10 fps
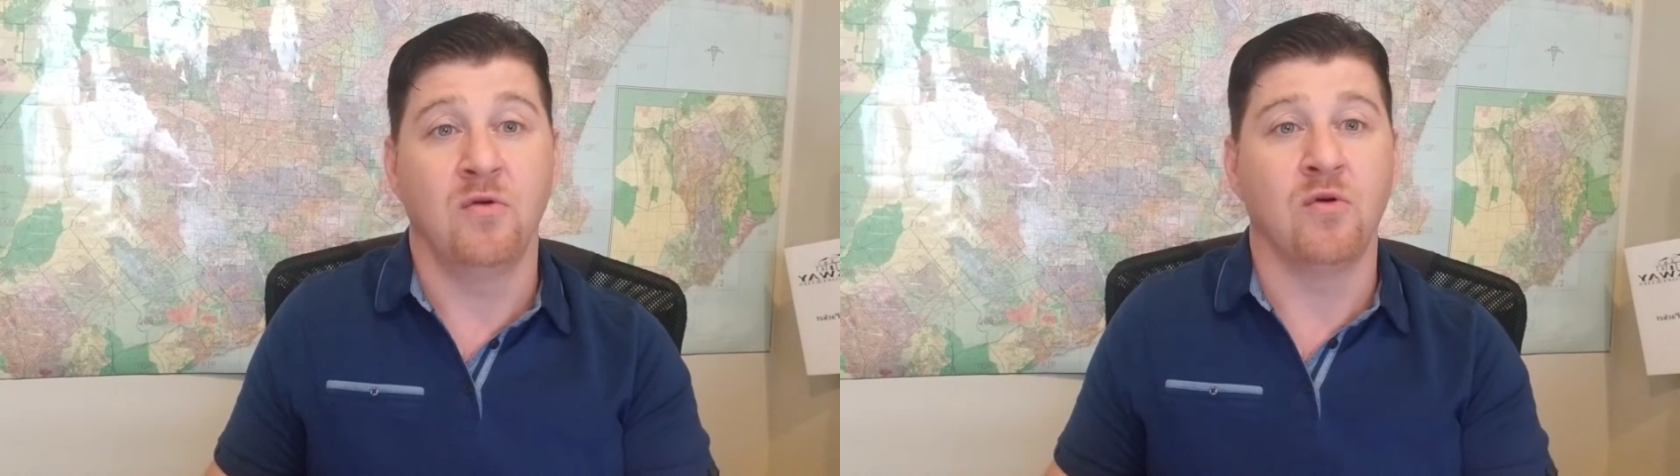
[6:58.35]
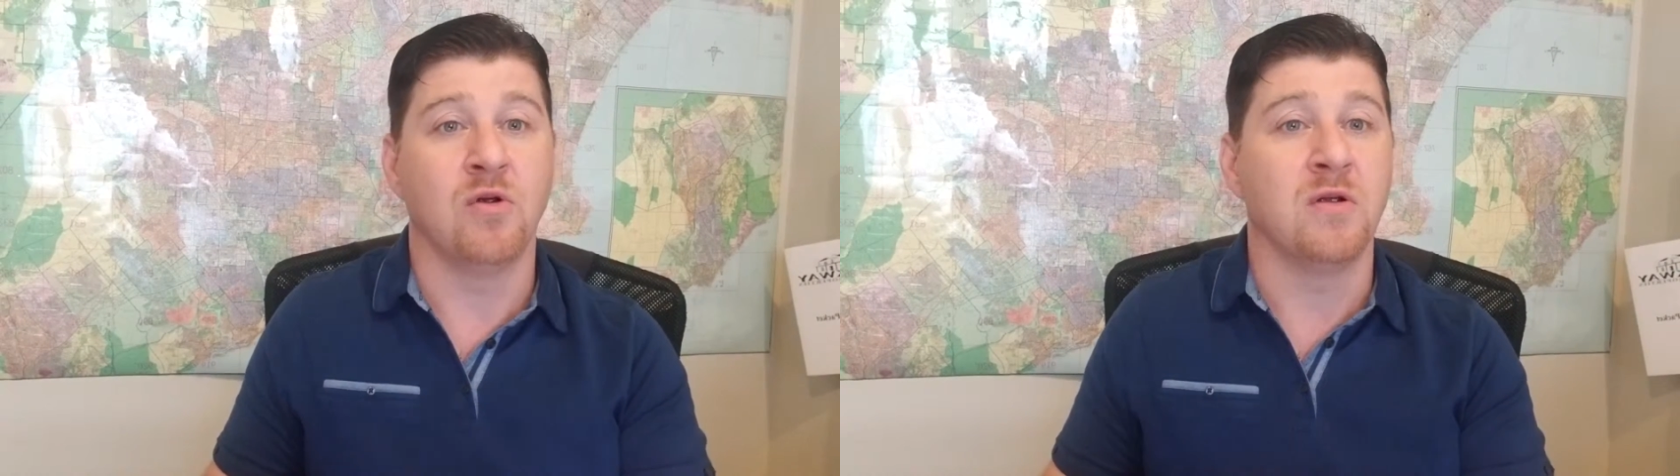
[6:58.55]

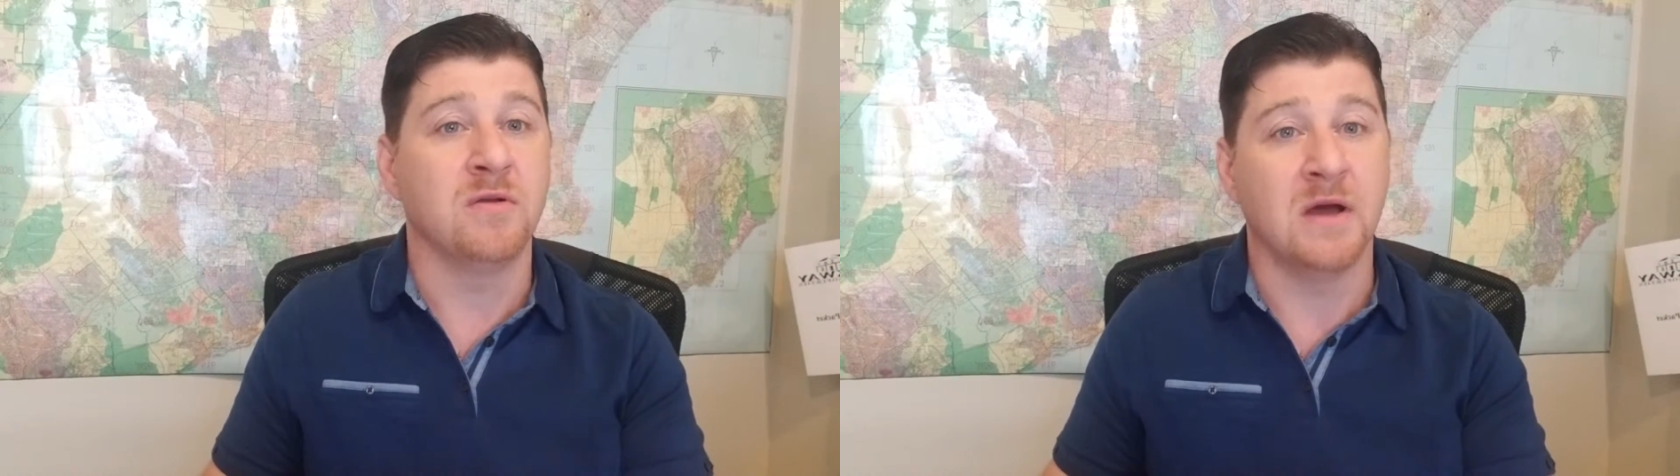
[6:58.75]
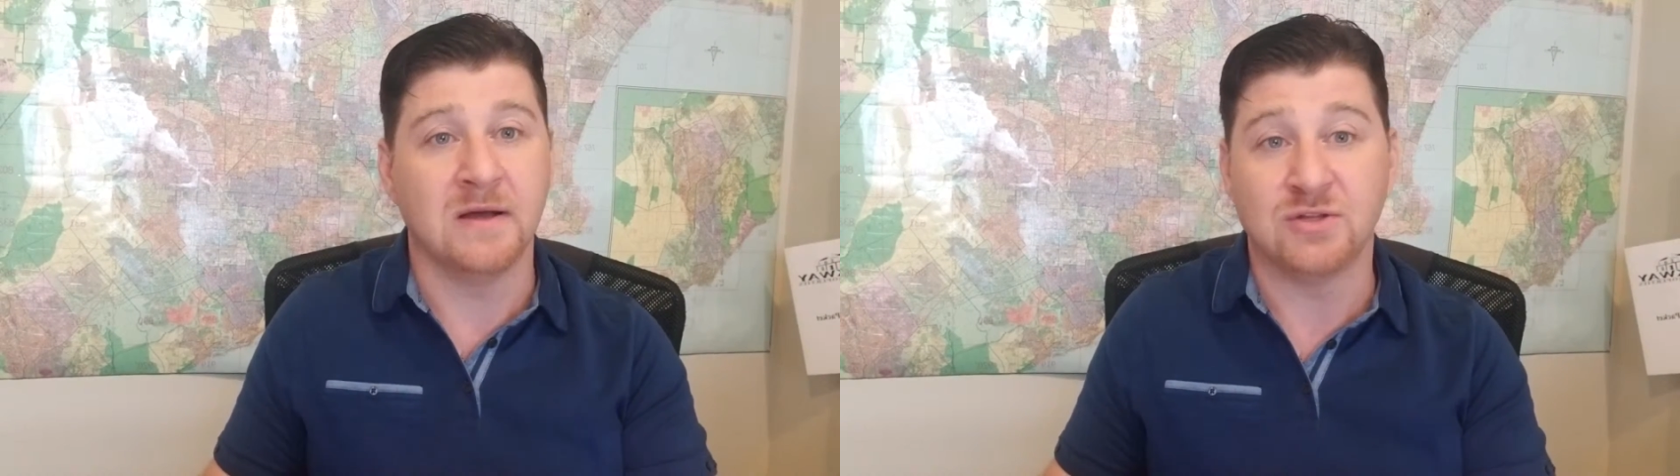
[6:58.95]

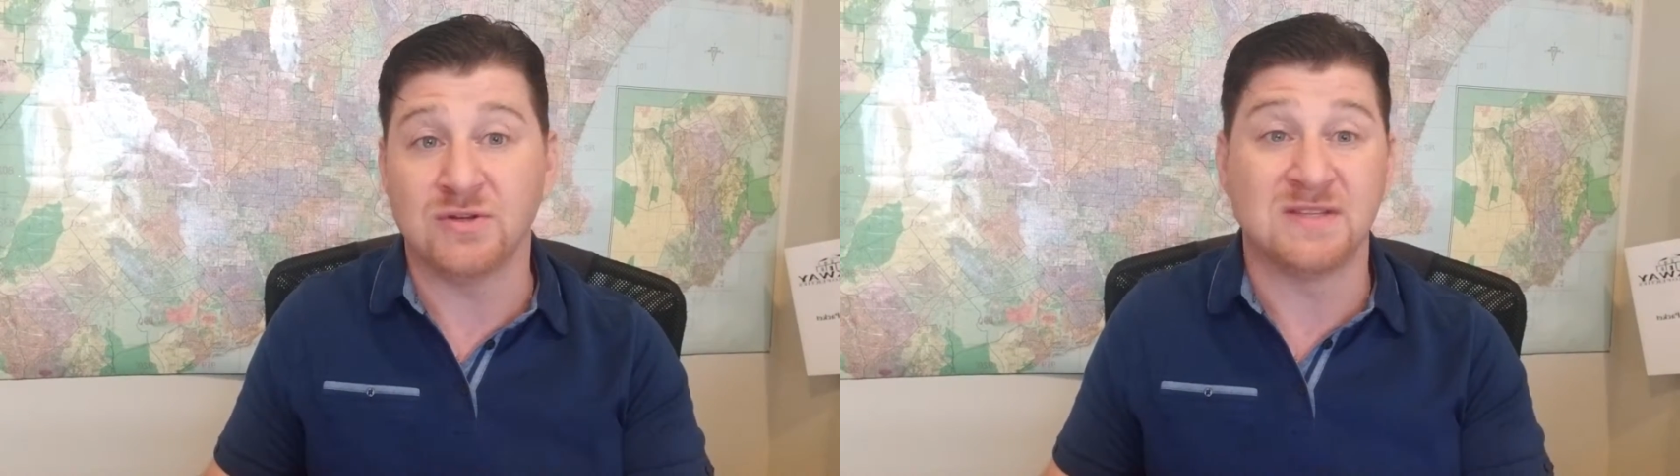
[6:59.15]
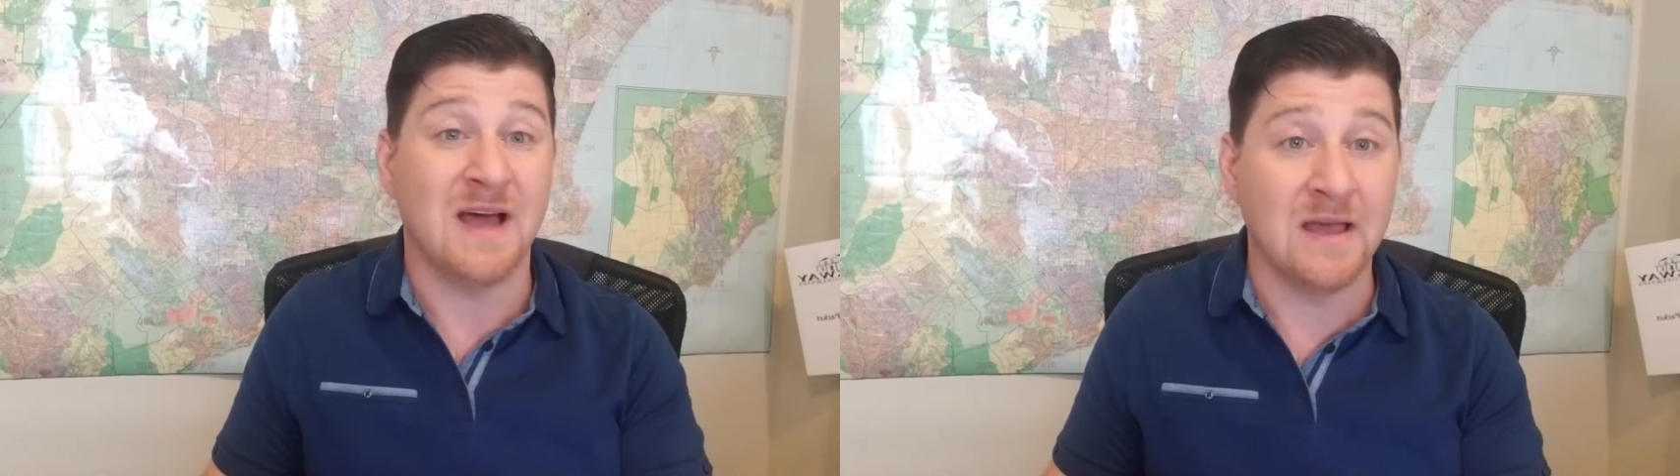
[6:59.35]
or to
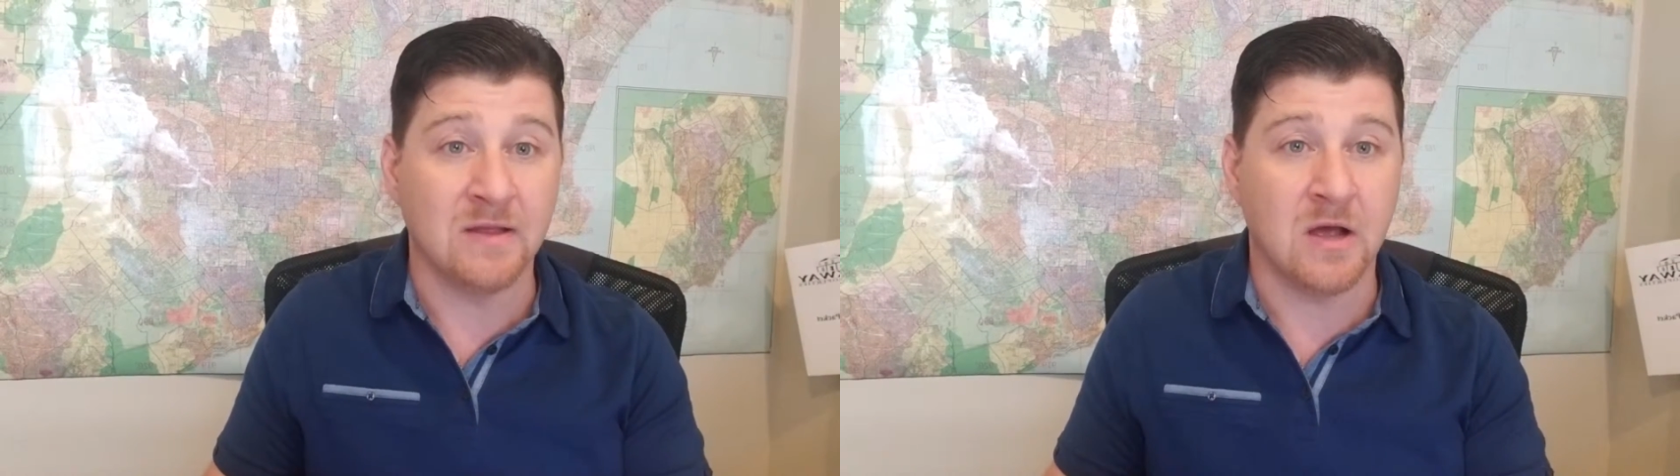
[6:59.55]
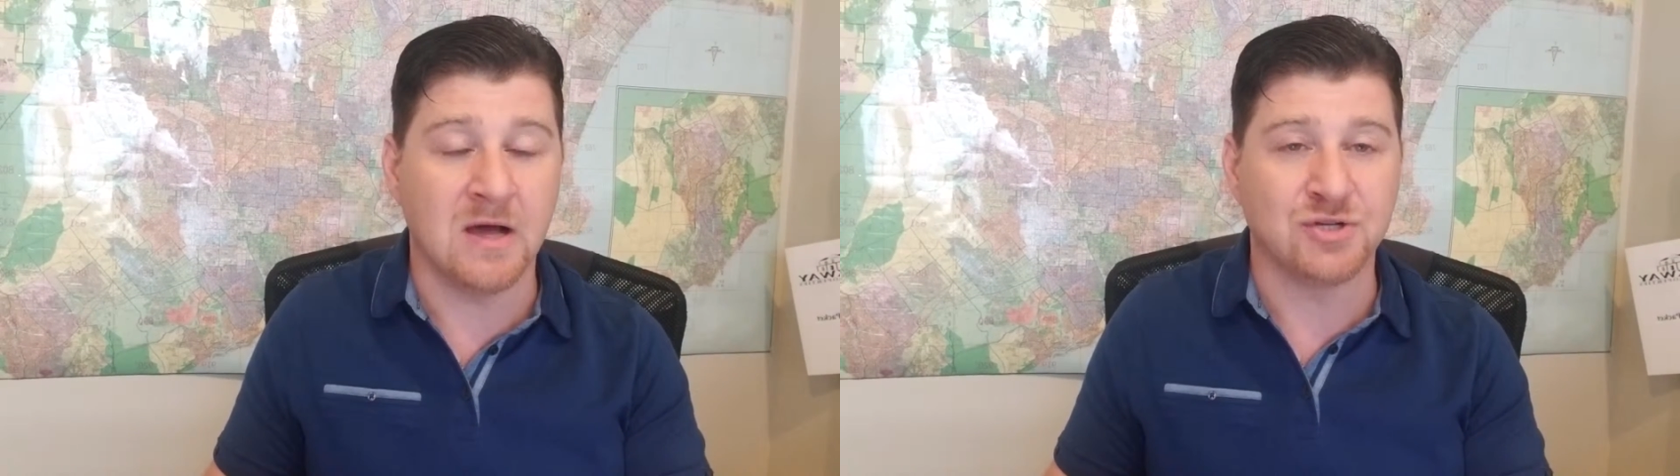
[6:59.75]
assign
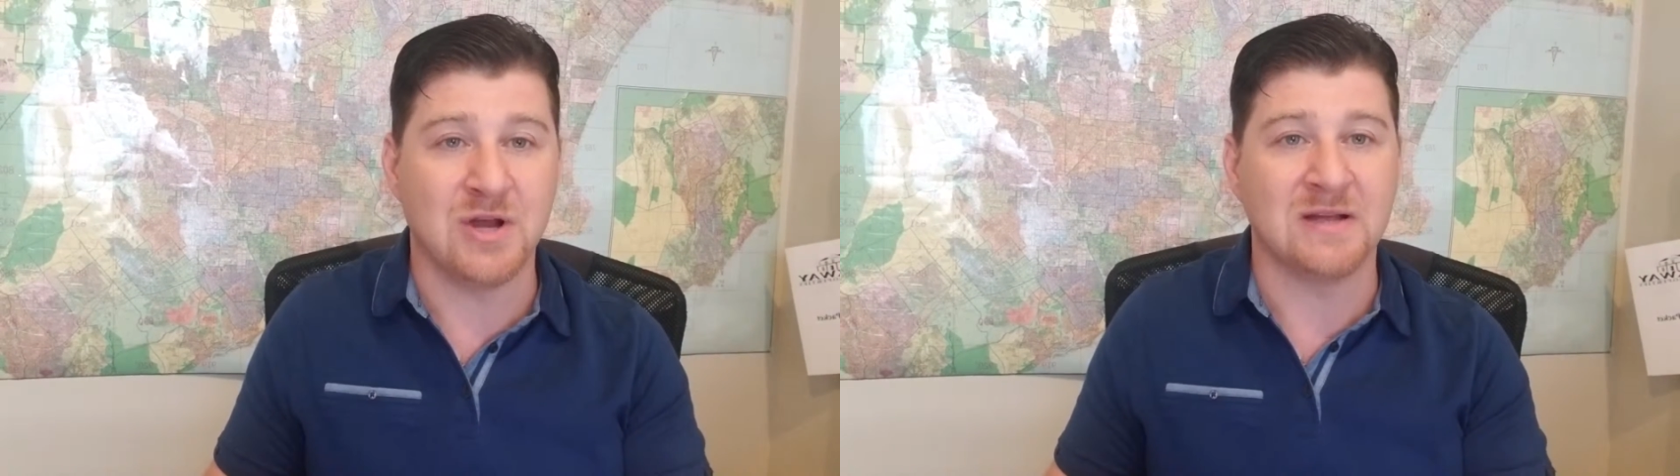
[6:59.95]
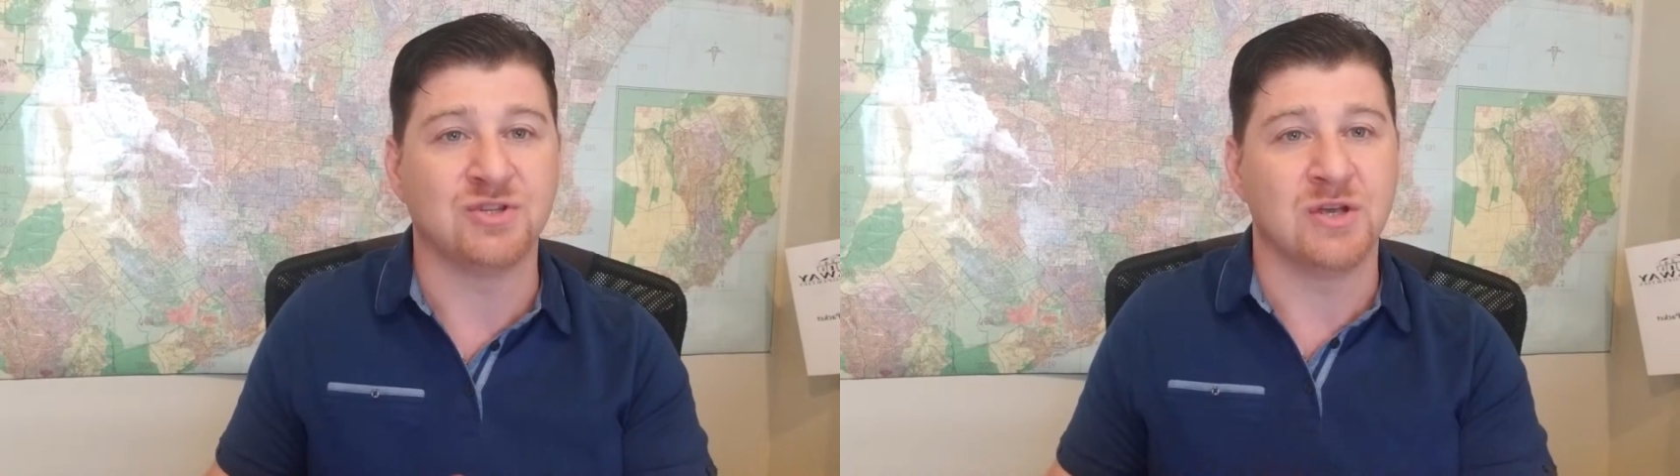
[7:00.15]
the
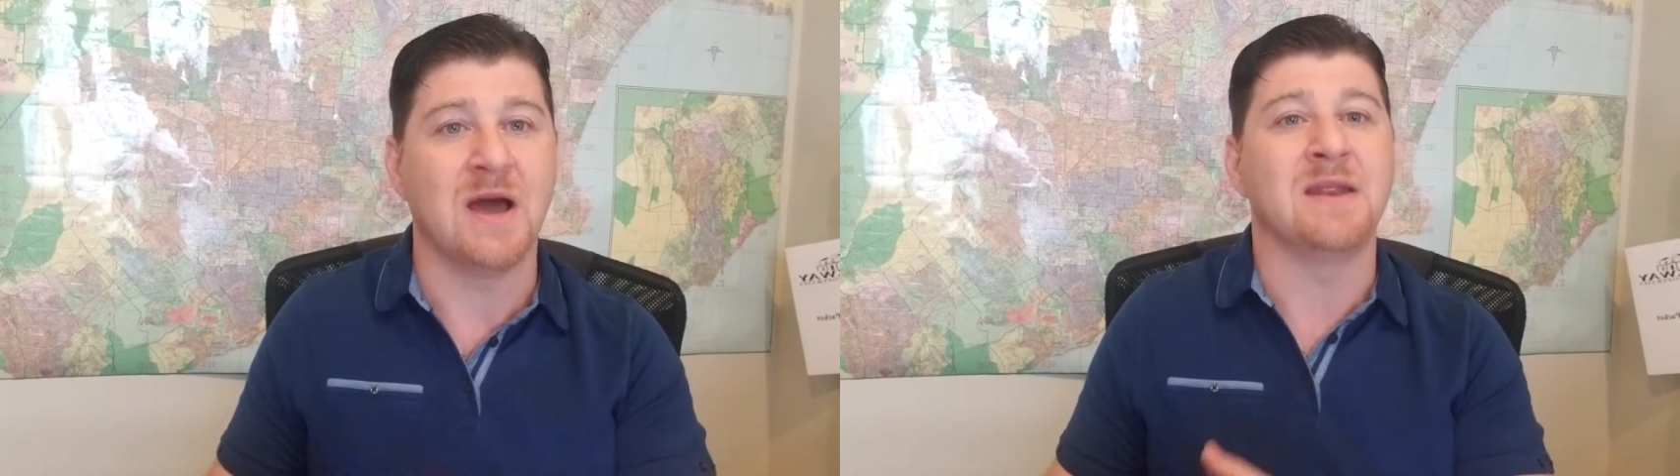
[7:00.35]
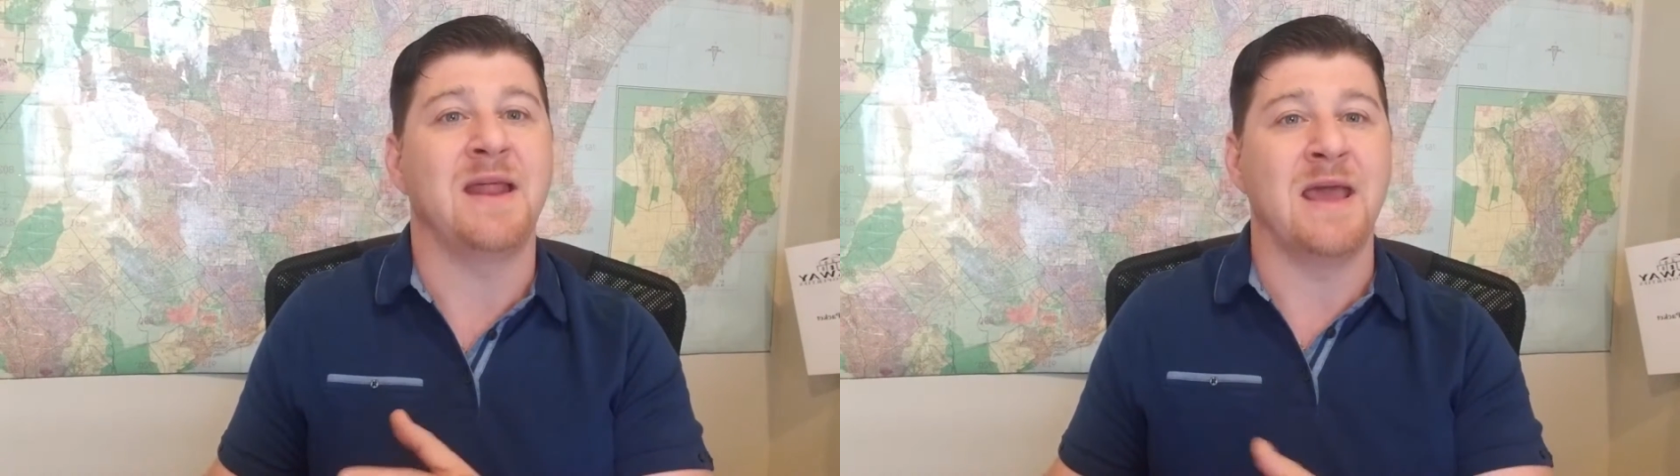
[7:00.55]
contract. She
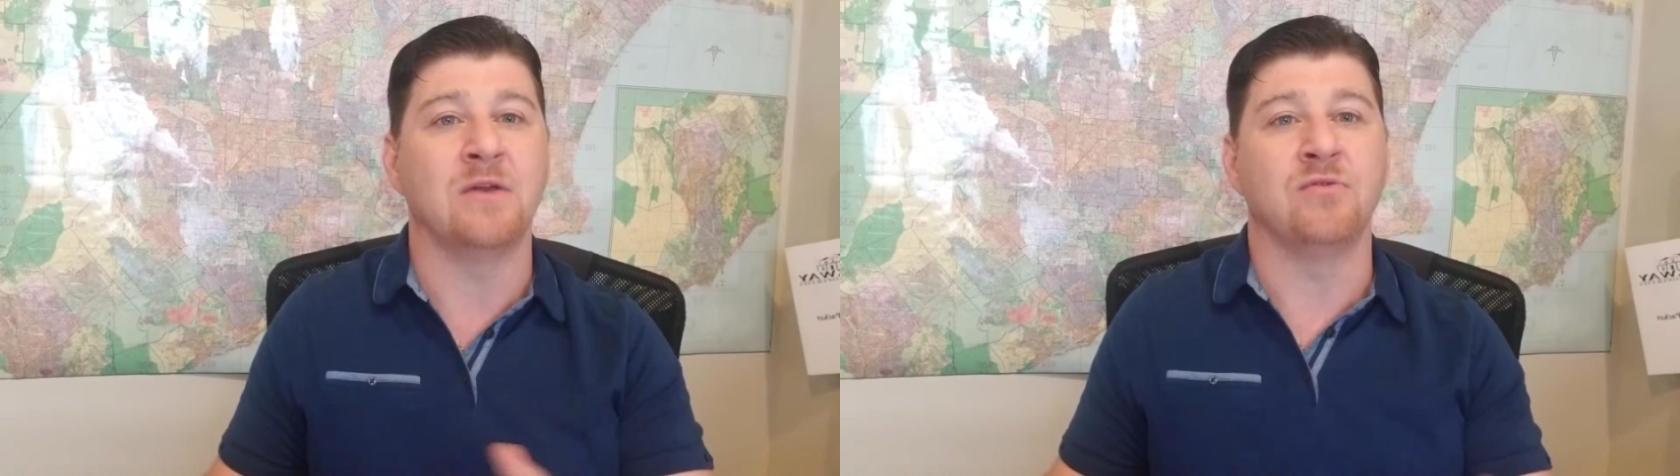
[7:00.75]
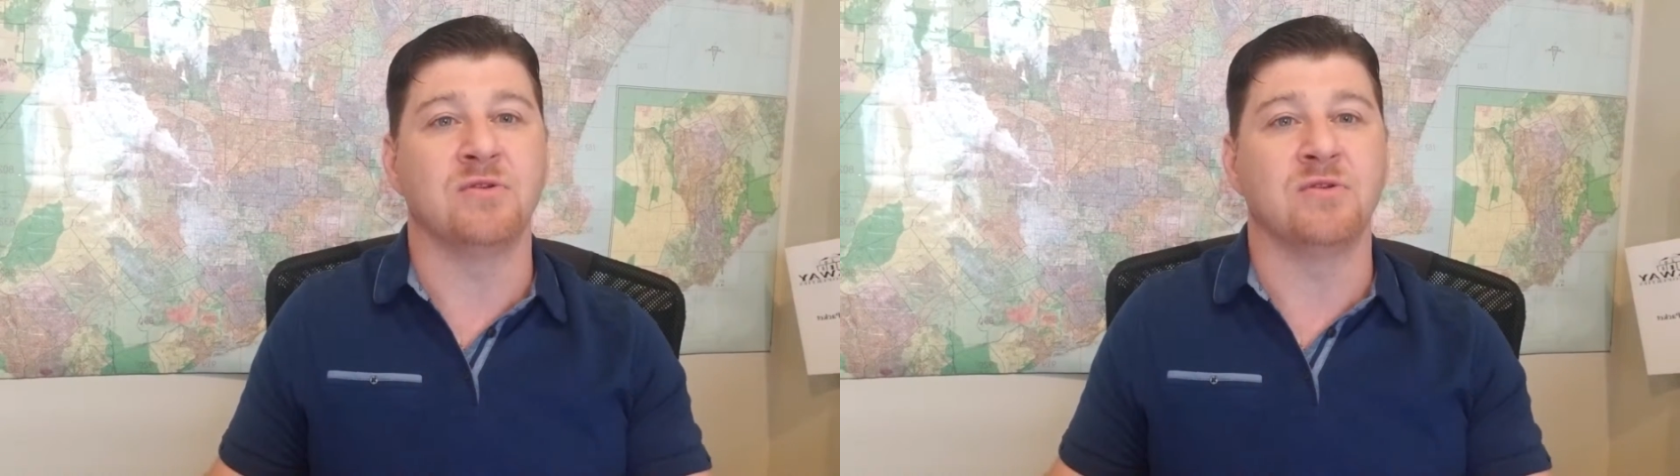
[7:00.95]
got it and/or